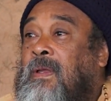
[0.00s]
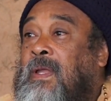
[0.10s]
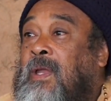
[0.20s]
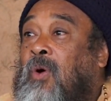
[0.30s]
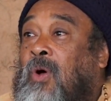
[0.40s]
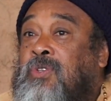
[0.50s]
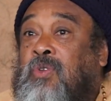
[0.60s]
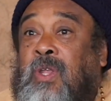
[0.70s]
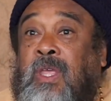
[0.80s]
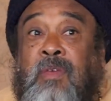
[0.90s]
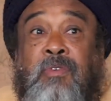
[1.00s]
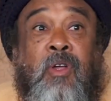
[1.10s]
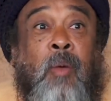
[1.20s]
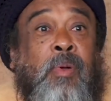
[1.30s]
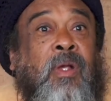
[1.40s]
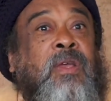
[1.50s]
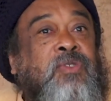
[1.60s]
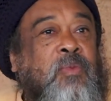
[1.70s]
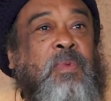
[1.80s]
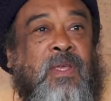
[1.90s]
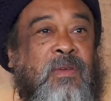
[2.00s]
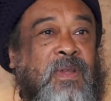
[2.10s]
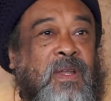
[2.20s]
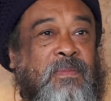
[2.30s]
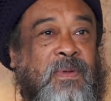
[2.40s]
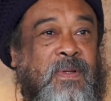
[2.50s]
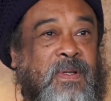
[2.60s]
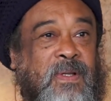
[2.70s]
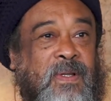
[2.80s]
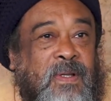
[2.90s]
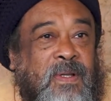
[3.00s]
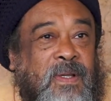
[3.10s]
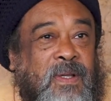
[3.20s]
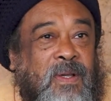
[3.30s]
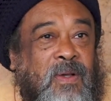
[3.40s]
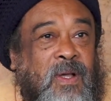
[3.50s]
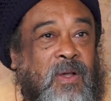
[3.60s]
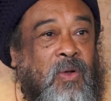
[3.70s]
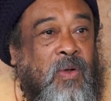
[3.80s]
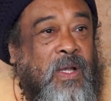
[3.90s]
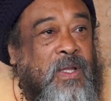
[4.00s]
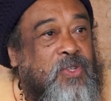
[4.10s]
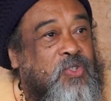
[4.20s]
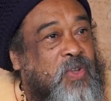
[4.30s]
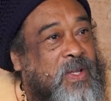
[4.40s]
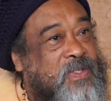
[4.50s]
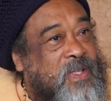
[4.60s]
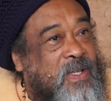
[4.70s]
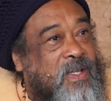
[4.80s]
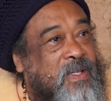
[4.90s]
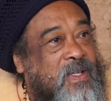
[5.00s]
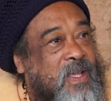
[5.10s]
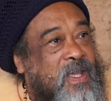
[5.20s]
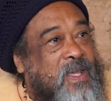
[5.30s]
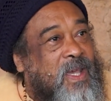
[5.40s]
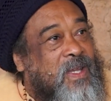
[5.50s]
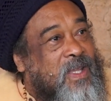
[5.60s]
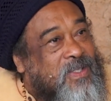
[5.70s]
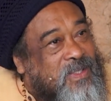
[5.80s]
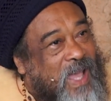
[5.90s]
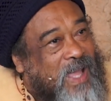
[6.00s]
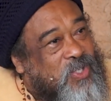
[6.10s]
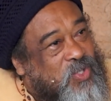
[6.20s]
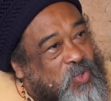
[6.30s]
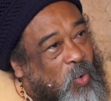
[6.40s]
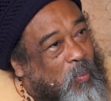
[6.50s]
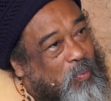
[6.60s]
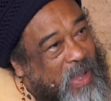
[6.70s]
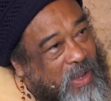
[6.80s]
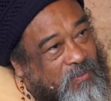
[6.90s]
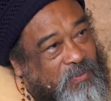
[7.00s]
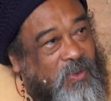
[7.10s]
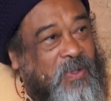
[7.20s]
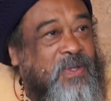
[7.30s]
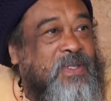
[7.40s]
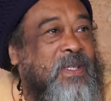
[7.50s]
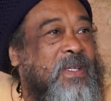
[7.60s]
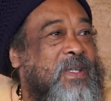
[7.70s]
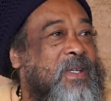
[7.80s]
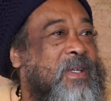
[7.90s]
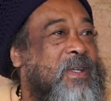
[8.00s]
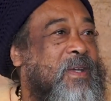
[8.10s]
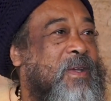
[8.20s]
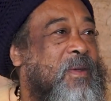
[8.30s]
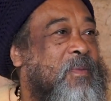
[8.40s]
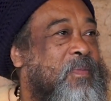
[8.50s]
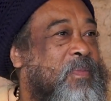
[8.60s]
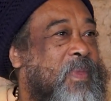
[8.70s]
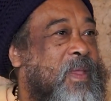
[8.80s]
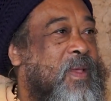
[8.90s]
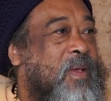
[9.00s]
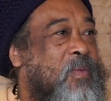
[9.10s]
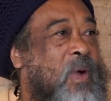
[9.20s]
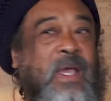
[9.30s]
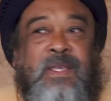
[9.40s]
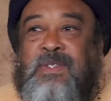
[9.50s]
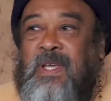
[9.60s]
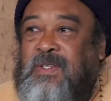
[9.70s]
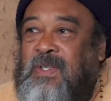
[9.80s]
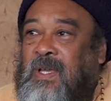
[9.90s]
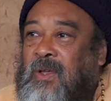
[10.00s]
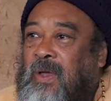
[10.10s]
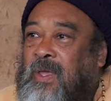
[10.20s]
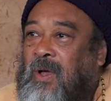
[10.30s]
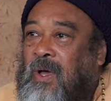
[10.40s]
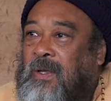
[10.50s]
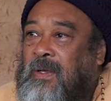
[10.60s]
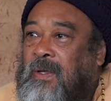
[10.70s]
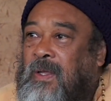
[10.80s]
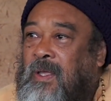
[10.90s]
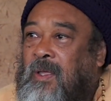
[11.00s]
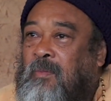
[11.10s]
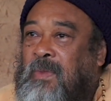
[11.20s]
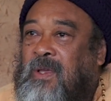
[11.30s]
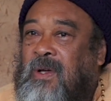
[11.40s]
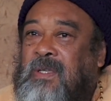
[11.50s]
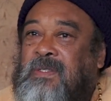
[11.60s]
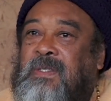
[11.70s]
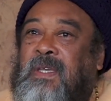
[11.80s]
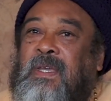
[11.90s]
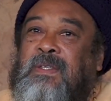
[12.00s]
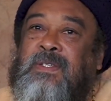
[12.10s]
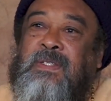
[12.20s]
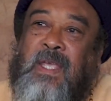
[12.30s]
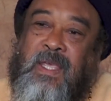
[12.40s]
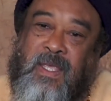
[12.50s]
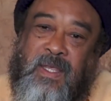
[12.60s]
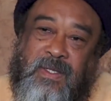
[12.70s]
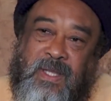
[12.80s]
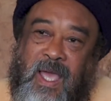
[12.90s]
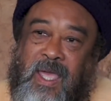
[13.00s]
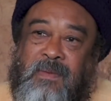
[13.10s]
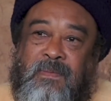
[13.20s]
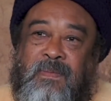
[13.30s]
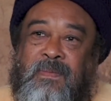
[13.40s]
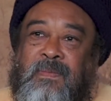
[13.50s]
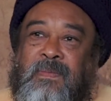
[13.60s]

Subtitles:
Then also the giver-upper has to be given up, or at least transcended. And is that so painful, Lizzie? Why is satsang going on? Because it's taking time